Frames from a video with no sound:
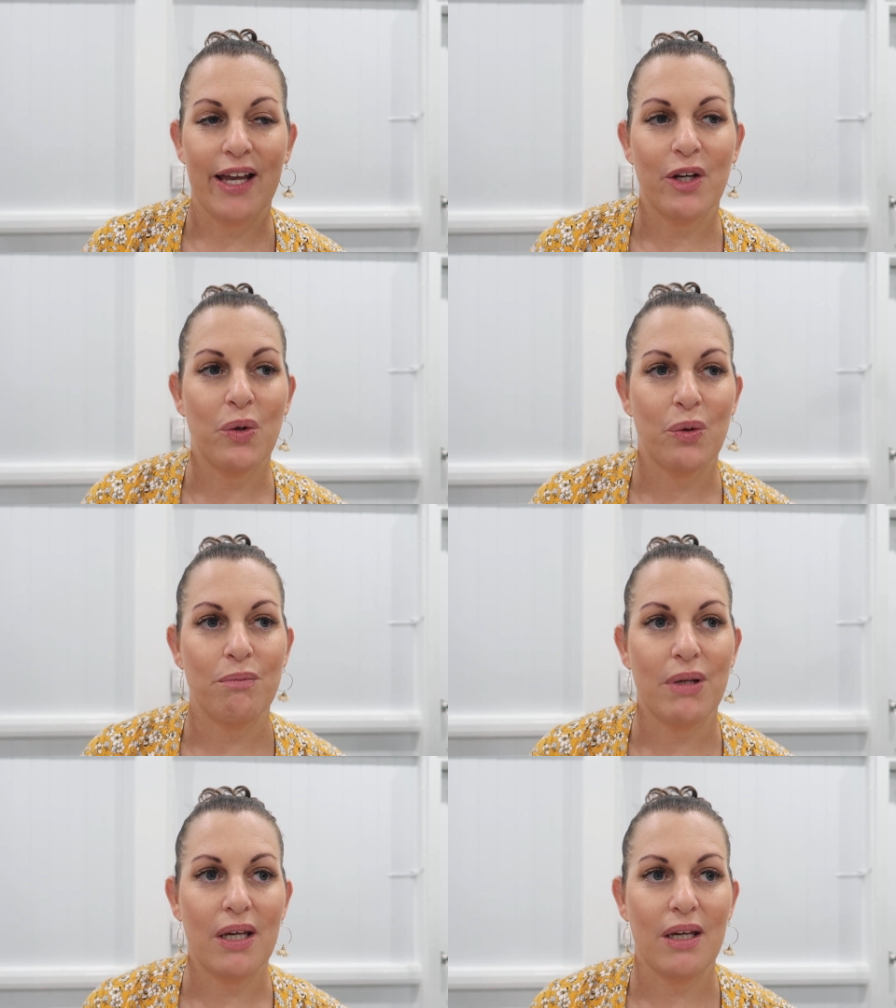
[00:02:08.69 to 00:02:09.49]
and
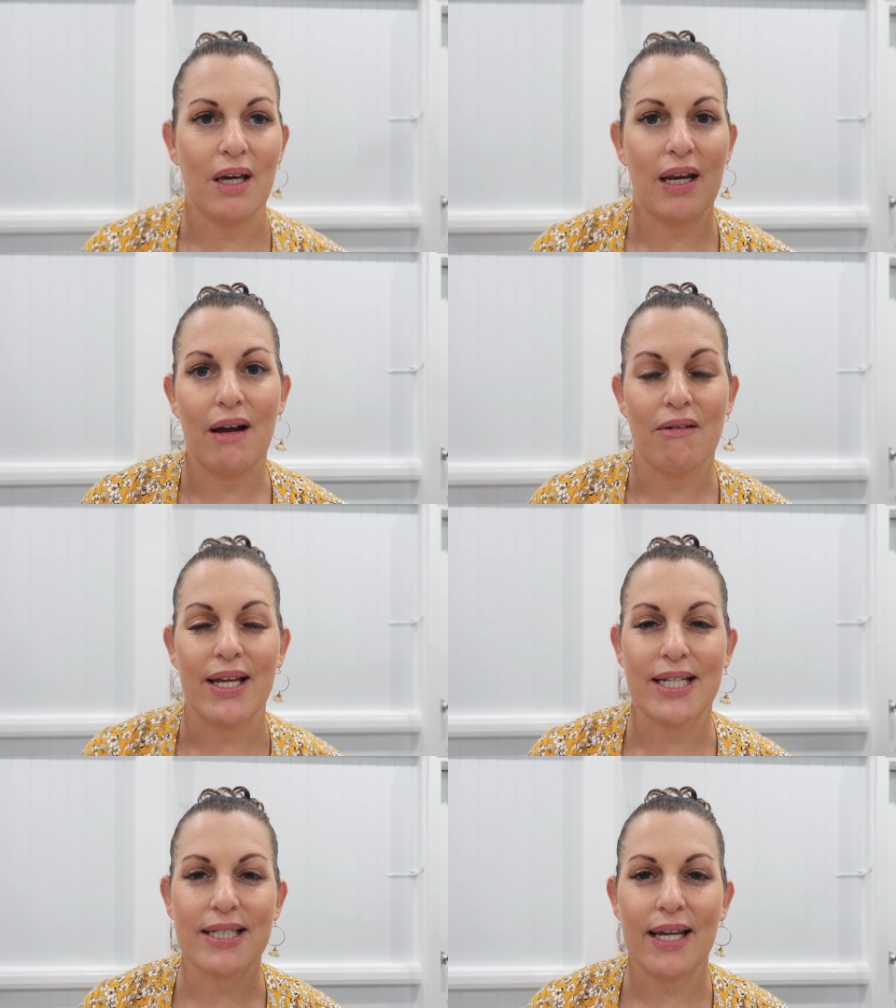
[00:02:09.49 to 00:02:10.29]
couldn't be an hour
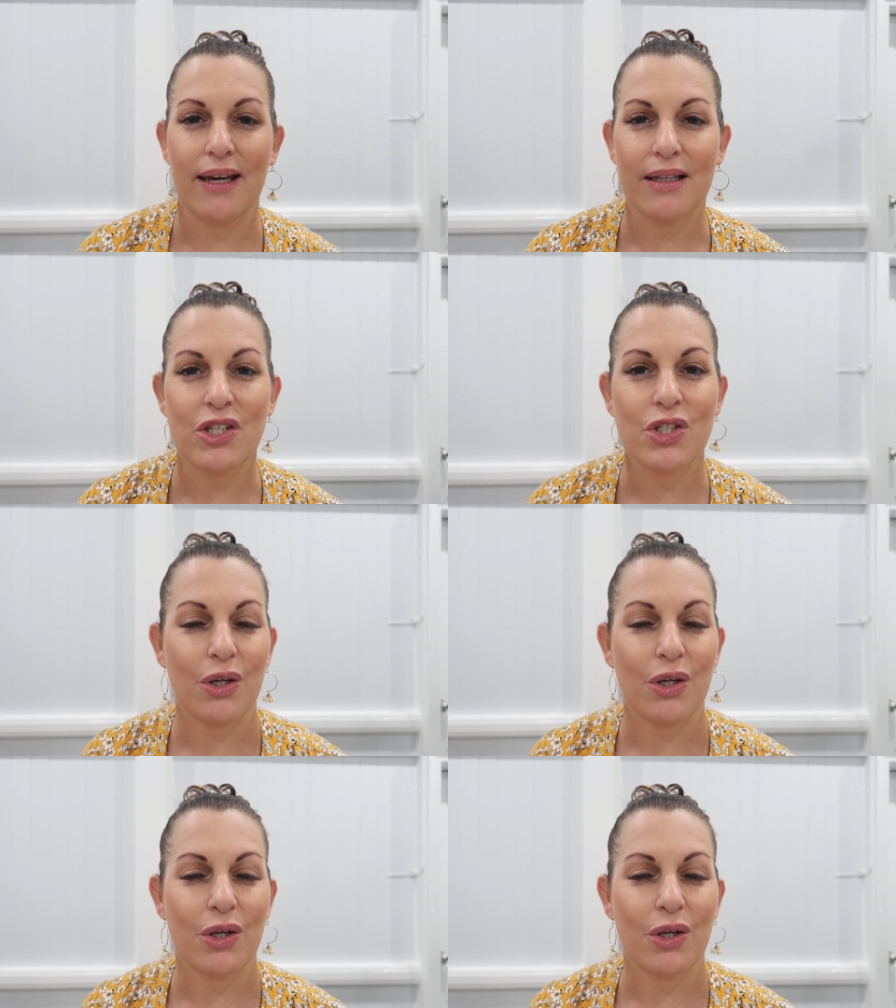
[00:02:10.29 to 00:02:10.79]
out of town.